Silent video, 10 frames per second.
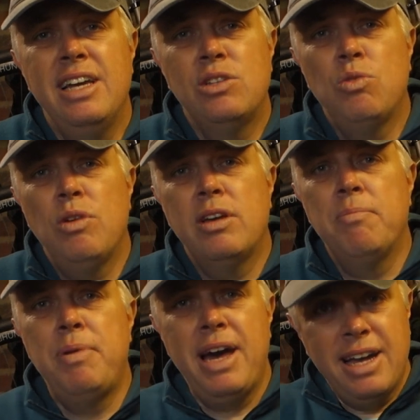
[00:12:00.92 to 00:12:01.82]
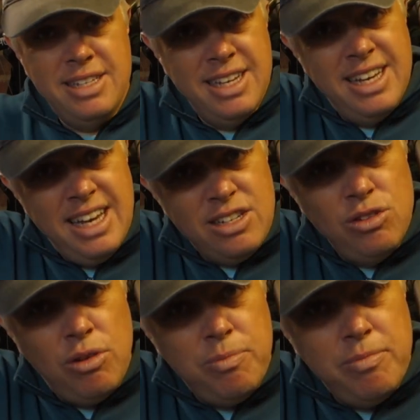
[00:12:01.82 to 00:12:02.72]
is quite compact. It's
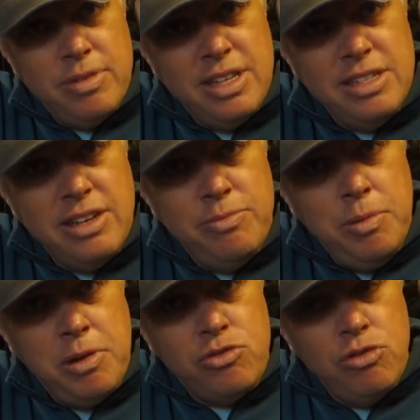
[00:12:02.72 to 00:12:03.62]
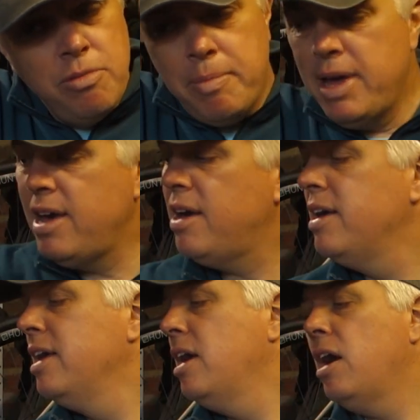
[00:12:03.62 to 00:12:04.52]
not doesn't give me much room up here.
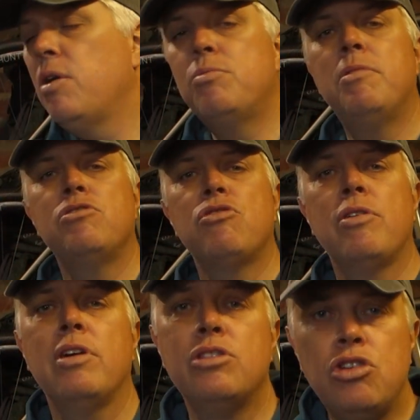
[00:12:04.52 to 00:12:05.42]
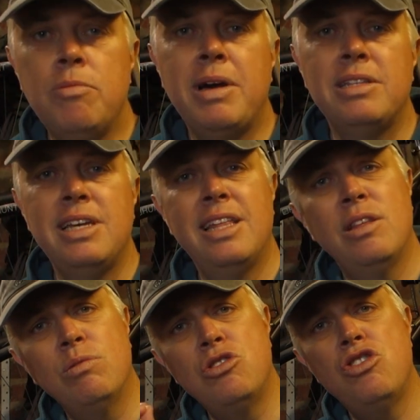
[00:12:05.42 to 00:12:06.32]
I would much rather a two-man tent
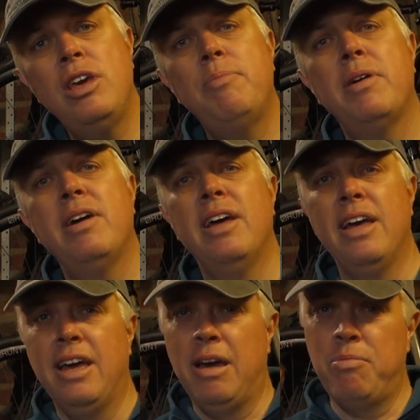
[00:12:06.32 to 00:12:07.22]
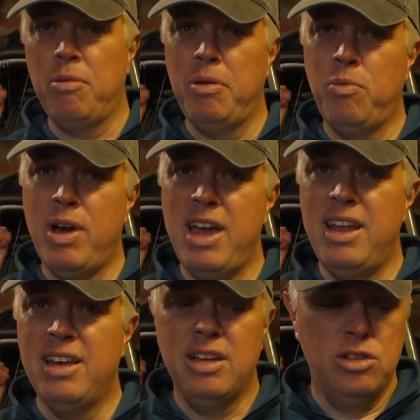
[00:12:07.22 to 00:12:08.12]
that was cheaper and probably
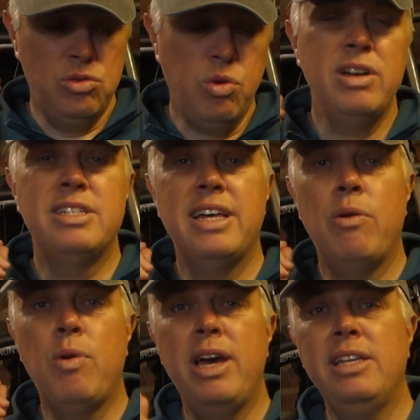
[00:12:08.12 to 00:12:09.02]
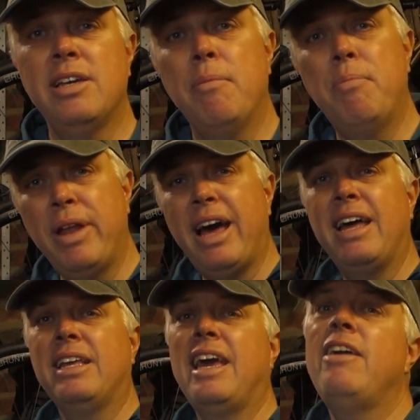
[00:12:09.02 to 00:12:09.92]
weighed twice that weight but it
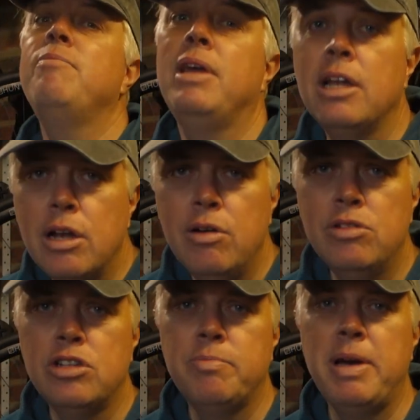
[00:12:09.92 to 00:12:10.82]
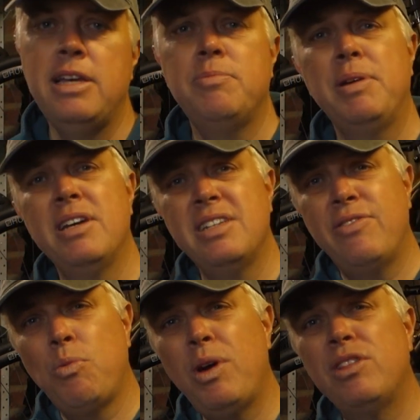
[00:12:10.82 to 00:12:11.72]
had gave me loads of space because
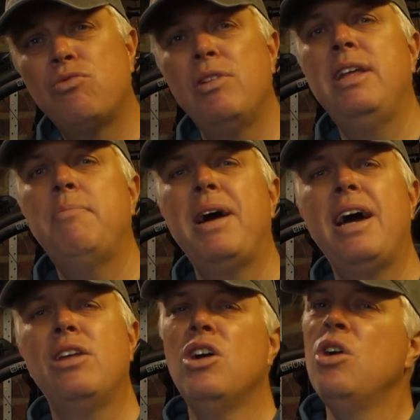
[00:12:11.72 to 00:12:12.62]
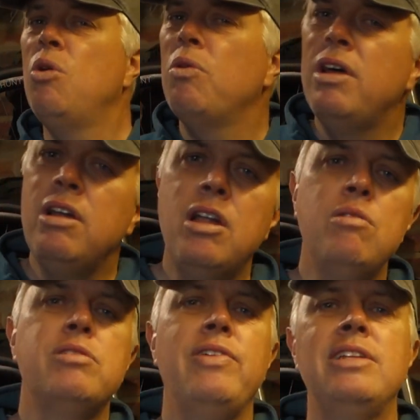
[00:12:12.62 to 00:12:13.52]
if the weather's really bad or there are
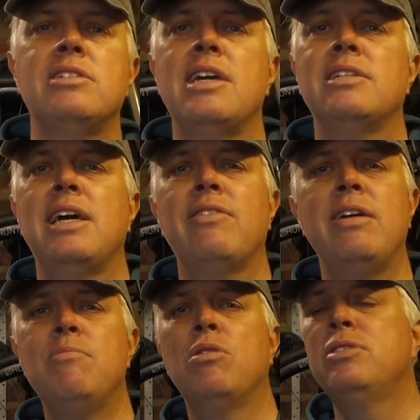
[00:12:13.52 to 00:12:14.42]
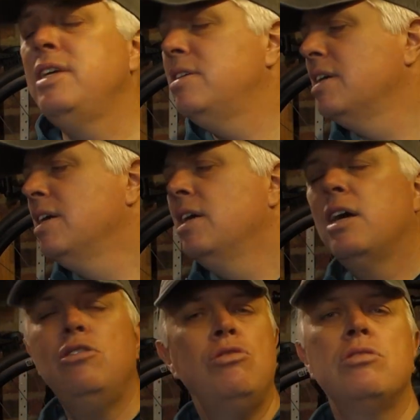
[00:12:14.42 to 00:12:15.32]
loads of insects out there mozzies
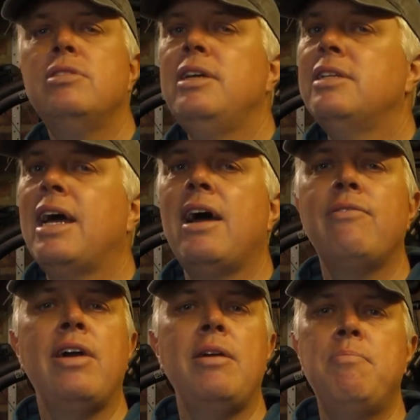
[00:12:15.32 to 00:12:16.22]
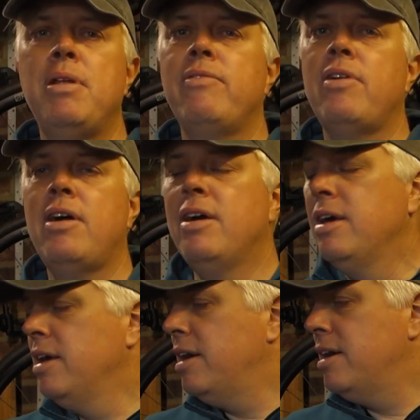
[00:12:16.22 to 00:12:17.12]
and you just need to have a bit of a
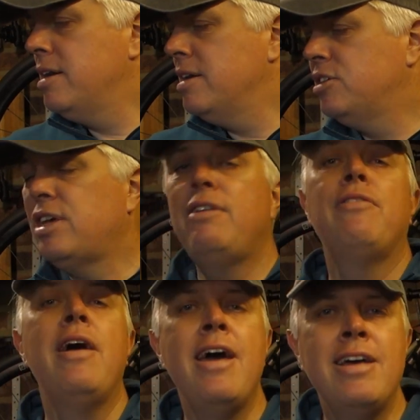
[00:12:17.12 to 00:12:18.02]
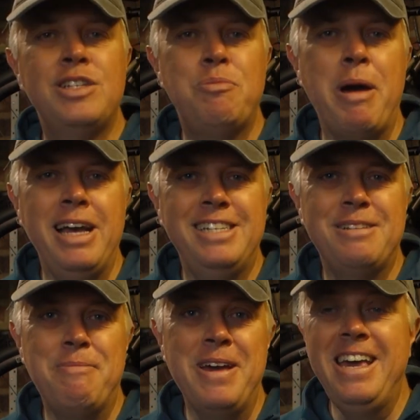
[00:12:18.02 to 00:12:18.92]
uh, a safe space
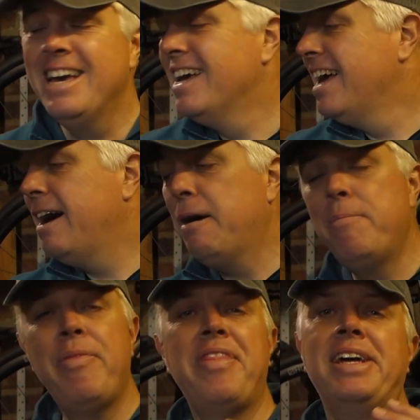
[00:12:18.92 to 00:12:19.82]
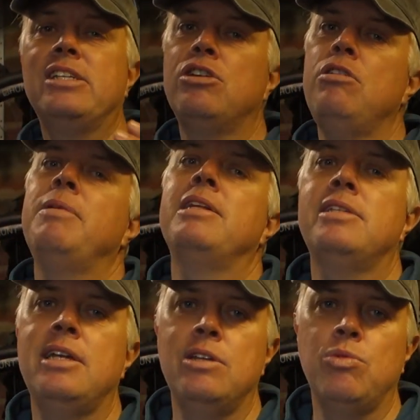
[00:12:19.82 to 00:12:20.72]
to be, um, then a two-man
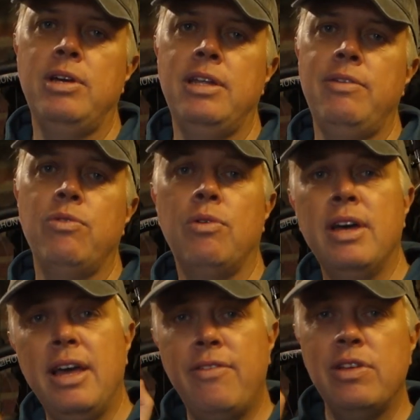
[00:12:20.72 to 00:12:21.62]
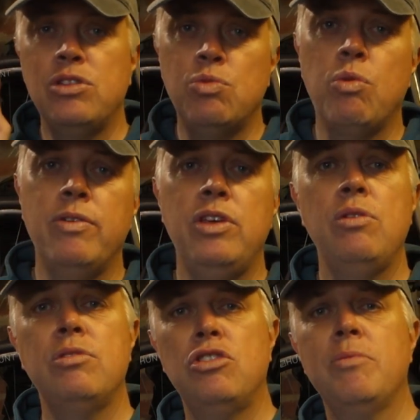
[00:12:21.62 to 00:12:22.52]
tent is what you need for. If there's just one of
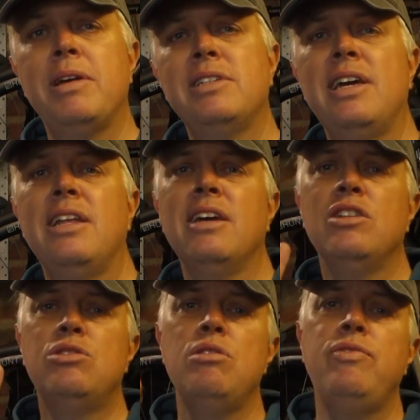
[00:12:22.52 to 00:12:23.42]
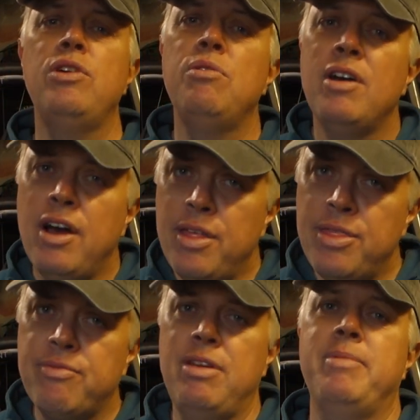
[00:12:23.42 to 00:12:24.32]
you, two-man tent, two of you, a
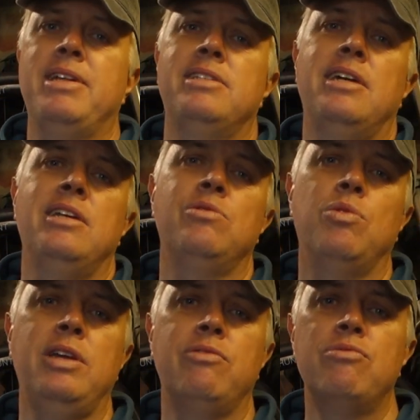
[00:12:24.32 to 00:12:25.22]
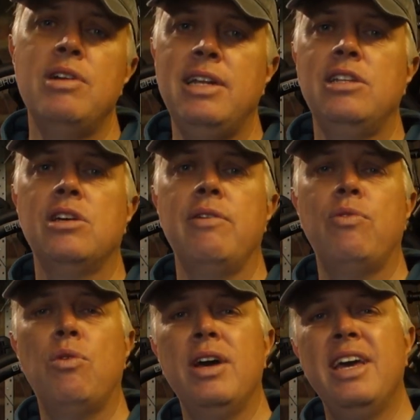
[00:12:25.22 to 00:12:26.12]
three-man tent is what you really need to go
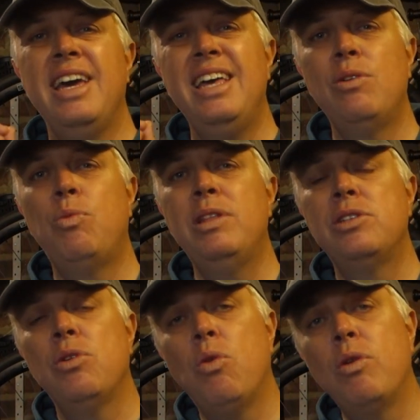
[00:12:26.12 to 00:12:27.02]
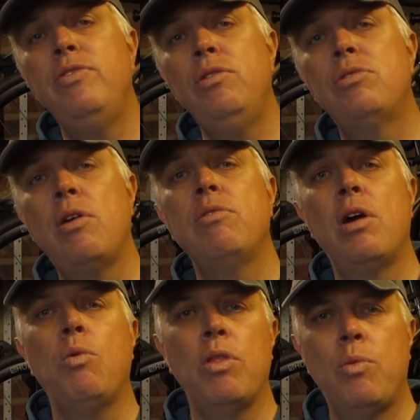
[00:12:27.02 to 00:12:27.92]
for in the winter or if you don't
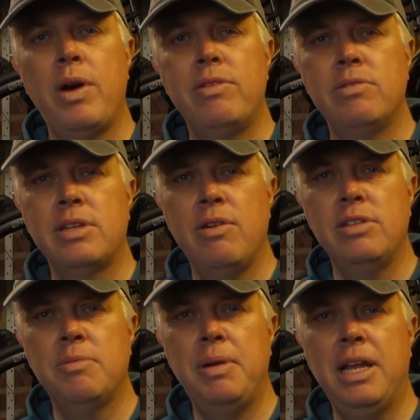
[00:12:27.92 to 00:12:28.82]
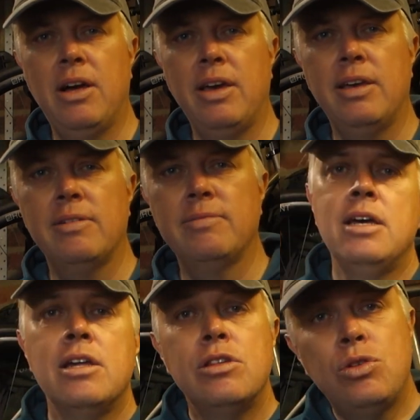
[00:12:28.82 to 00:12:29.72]
know what the weather is going to be like
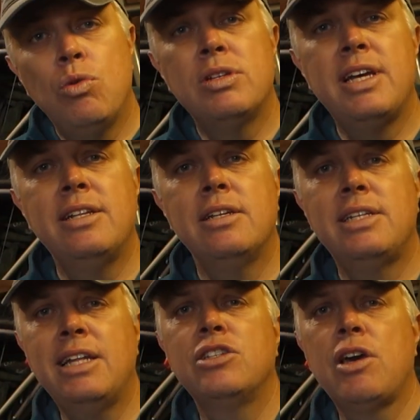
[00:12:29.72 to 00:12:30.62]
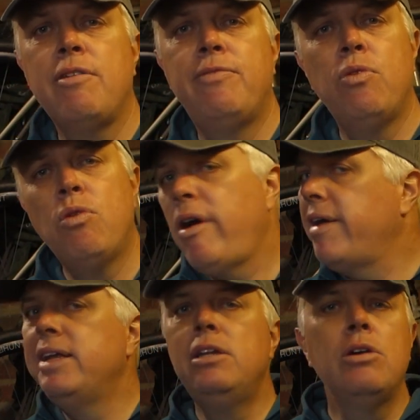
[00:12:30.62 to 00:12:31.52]
the sort of tend to go for
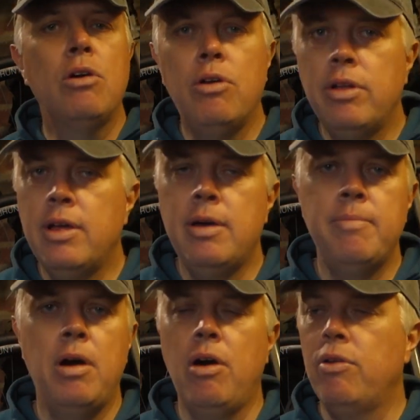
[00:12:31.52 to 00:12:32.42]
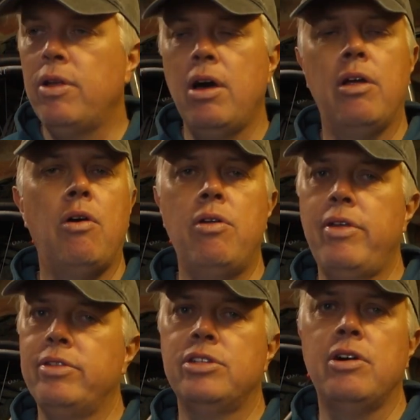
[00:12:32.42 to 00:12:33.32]
look on um, on uh, on
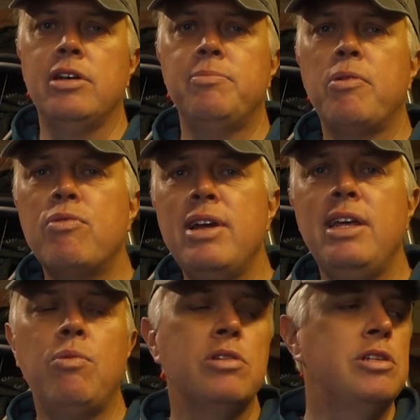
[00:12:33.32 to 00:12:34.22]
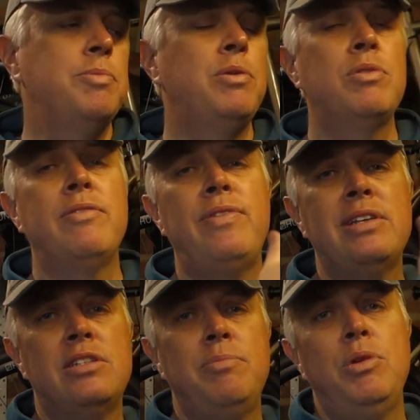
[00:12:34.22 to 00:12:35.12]
other sites but really you want something with a
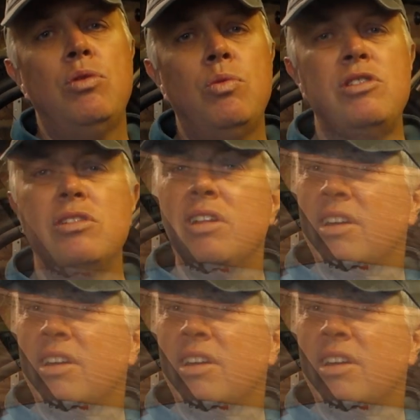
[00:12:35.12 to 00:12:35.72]
vestibule which is